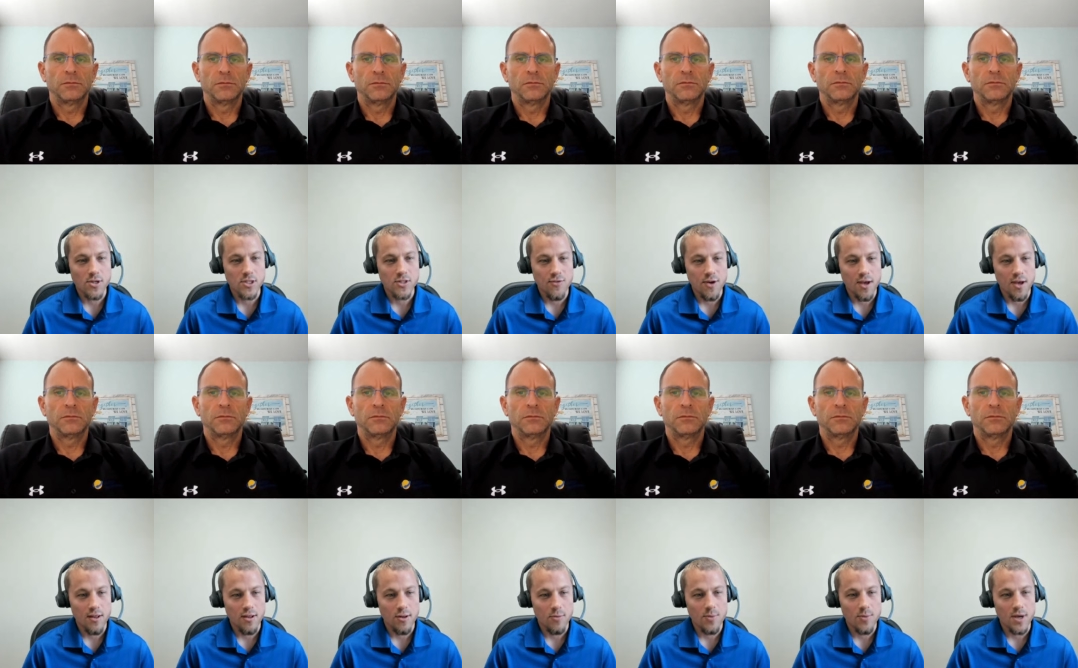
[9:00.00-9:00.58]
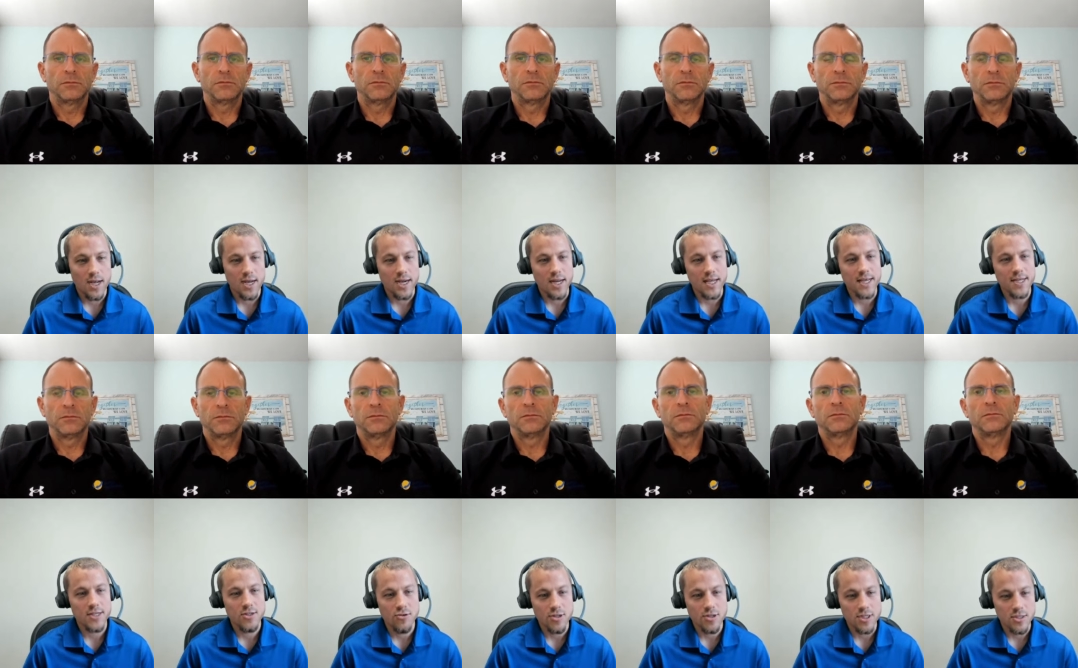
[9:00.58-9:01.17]
Speaker 1: was followed by an
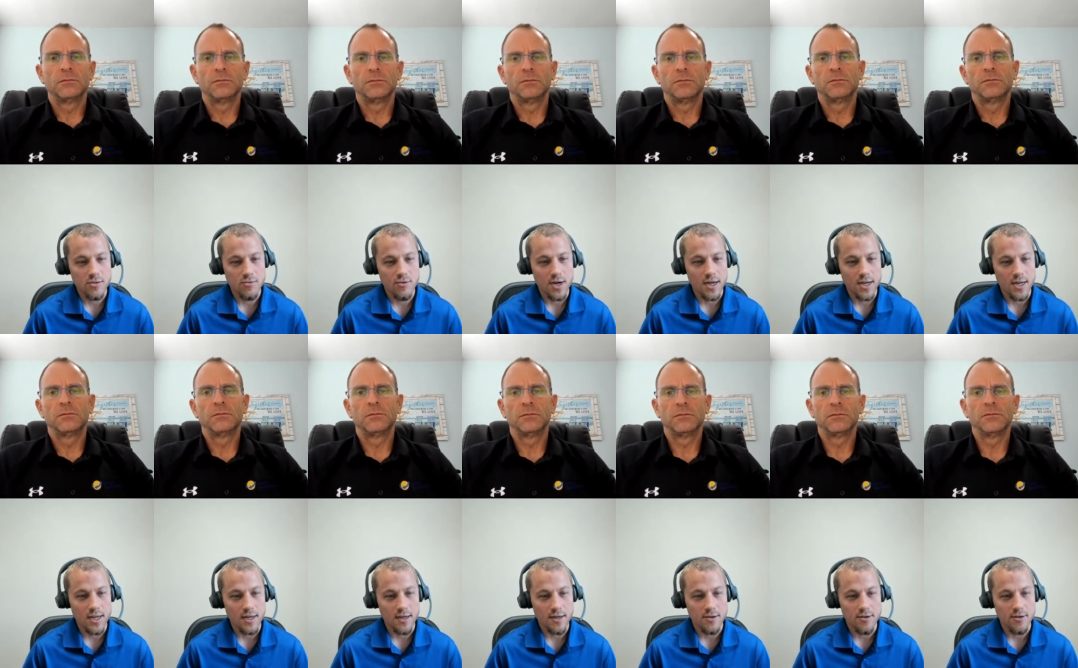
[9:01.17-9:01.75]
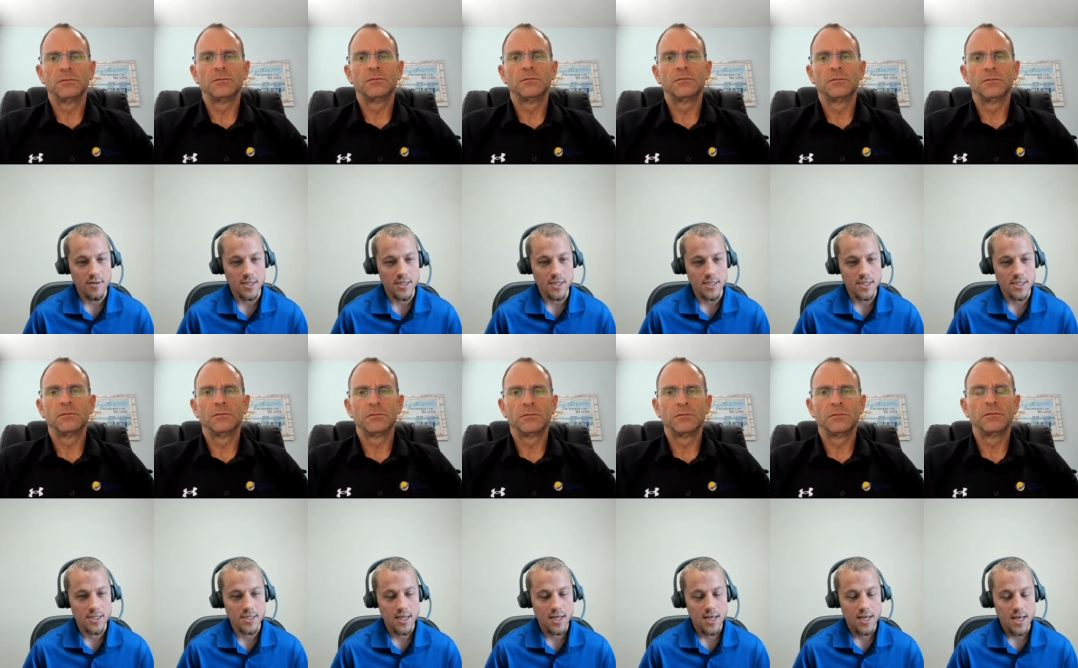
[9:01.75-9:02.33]
interest rate
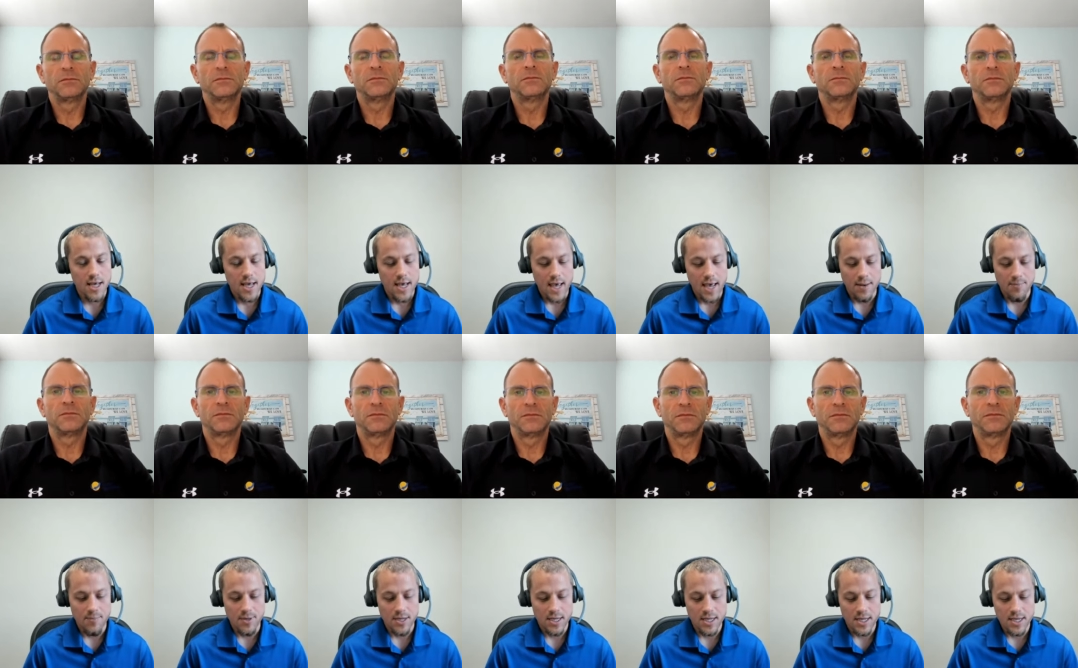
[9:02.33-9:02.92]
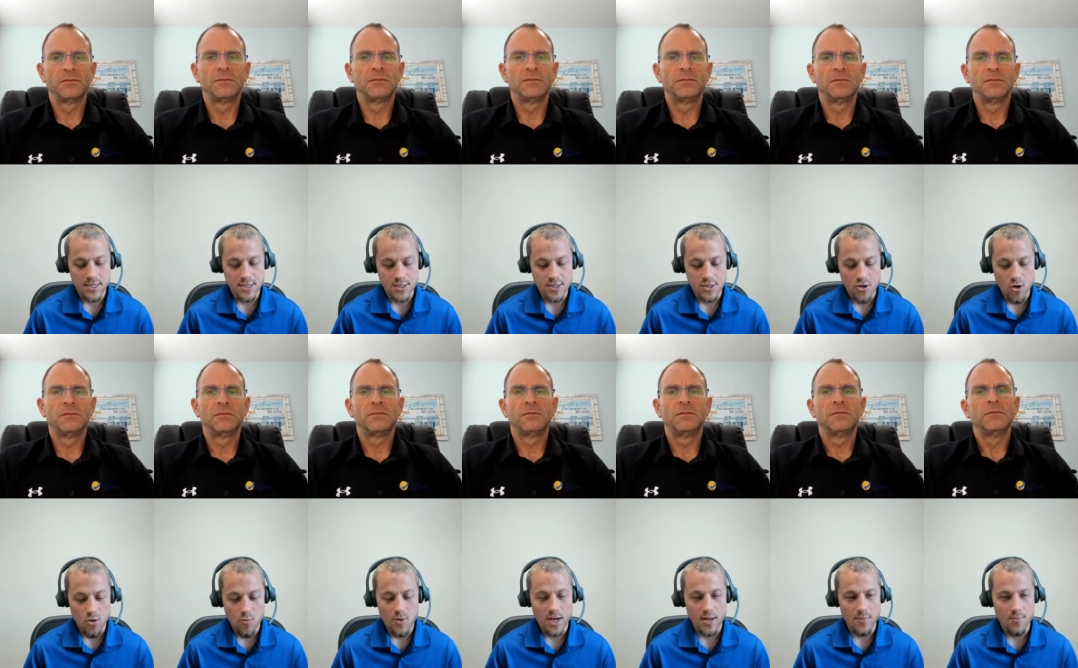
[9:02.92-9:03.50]
increase. And because so
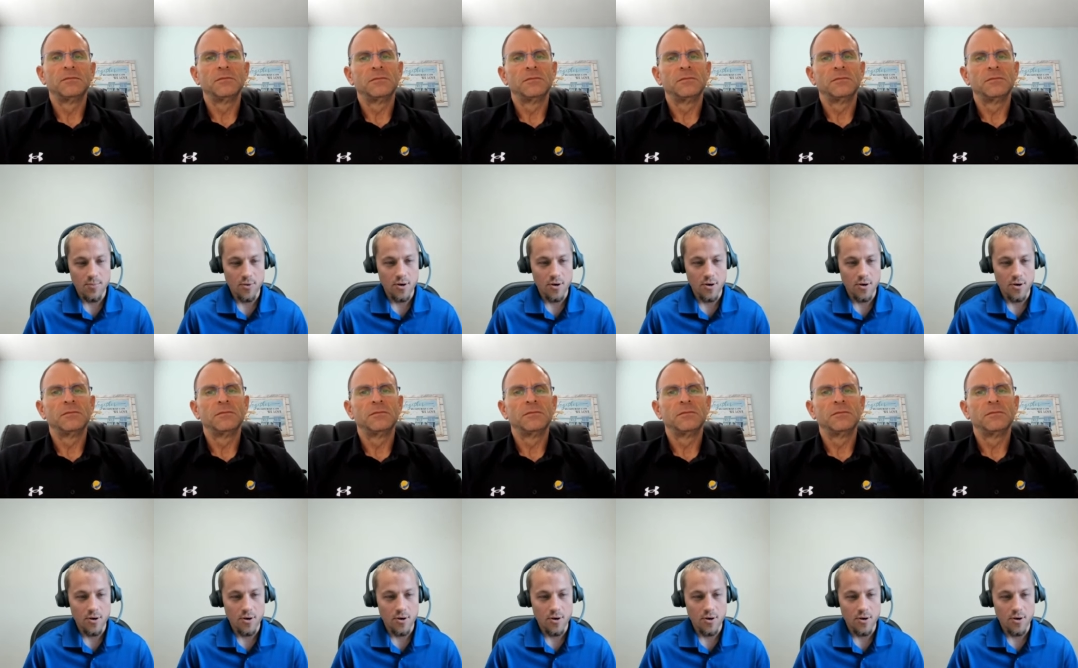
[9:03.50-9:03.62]
many